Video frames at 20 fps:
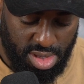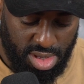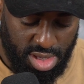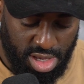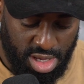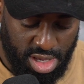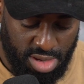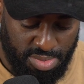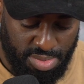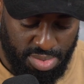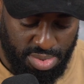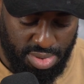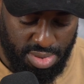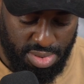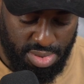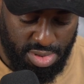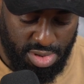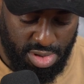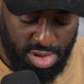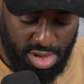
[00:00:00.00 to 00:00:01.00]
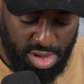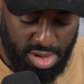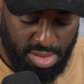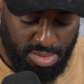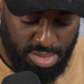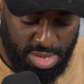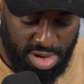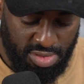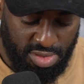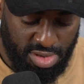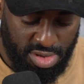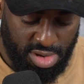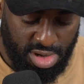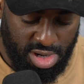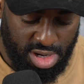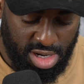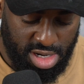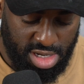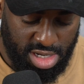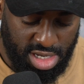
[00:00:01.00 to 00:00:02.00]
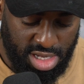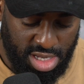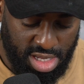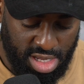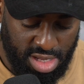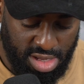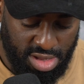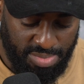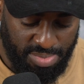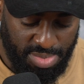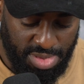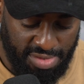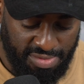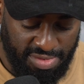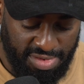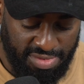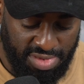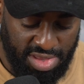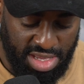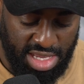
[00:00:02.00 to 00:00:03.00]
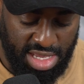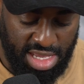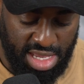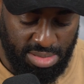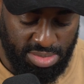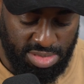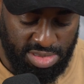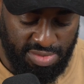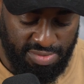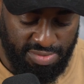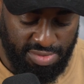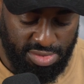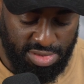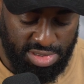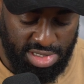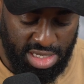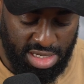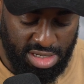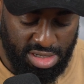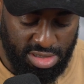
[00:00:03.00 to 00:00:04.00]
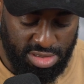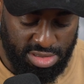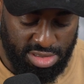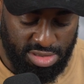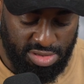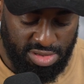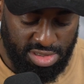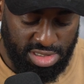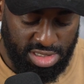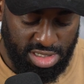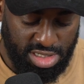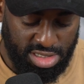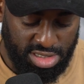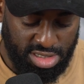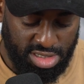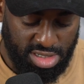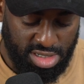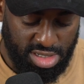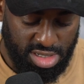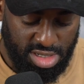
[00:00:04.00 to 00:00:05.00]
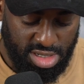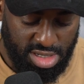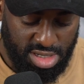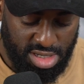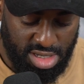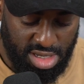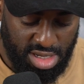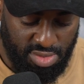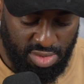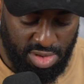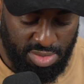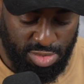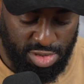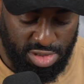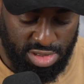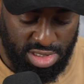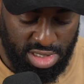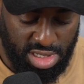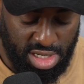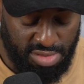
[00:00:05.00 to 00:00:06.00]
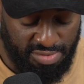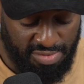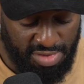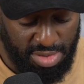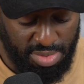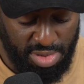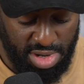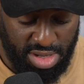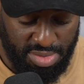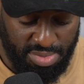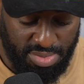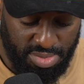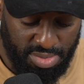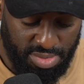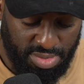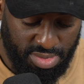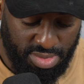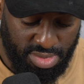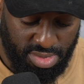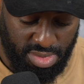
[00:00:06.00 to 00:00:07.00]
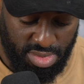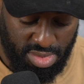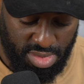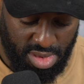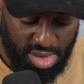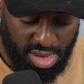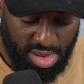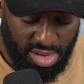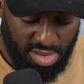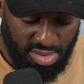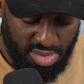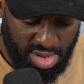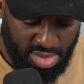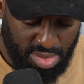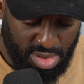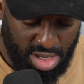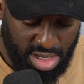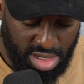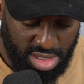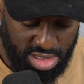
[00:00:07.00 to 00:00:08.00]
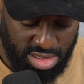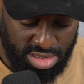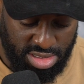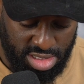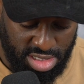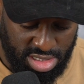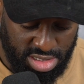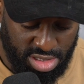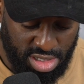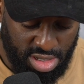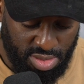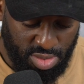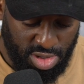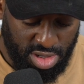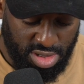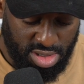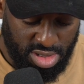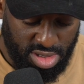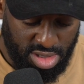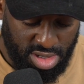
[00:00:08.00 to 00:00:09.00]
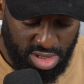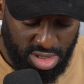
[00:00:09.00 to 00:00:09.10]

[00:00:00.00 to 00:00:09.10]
Yep. Mauro Icardi, 15 games, 14 goals to assist, and one more tonight. Fair play. Fair play. He's he's doing well.